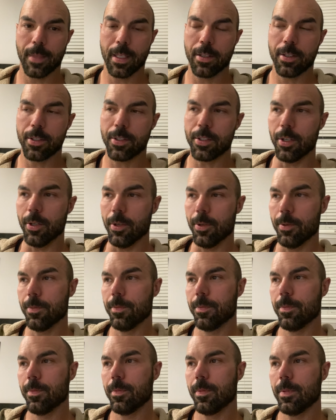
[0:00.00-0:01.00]
So,
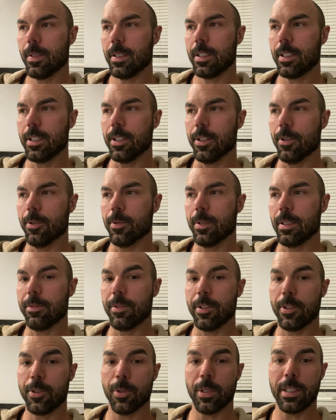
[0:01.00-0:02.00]
you know, if the
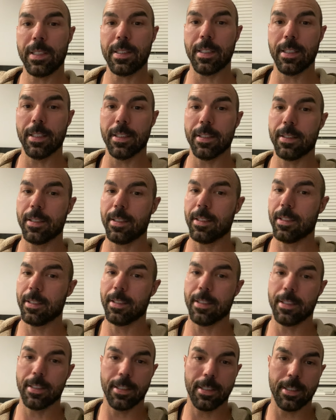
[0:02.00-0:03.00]
choice is
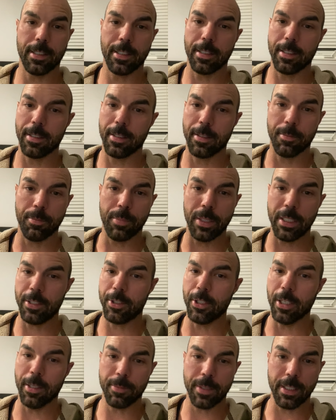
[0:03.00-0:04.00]
be
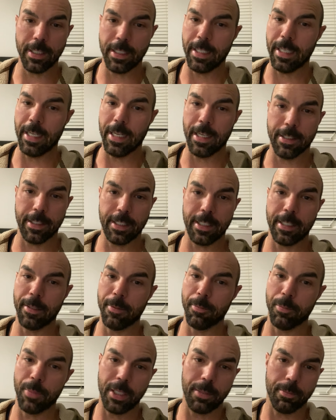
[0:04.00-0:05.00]
jumped in an alley
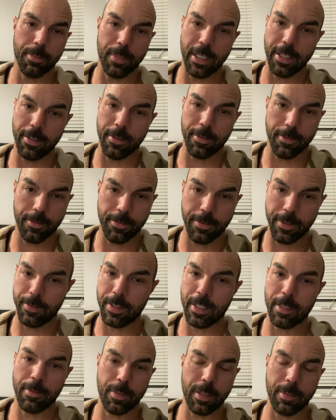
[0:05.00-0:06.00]
and beat by
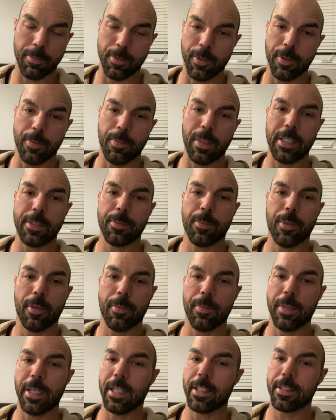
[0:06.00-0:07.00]
15 people with baseball
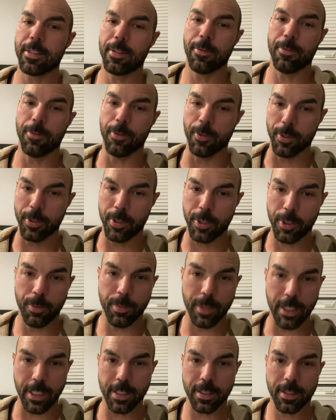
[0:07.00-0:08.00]
bats for two
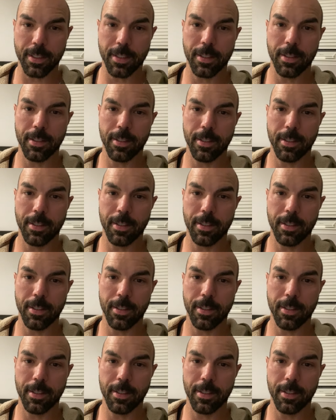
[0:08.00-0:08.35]
minutes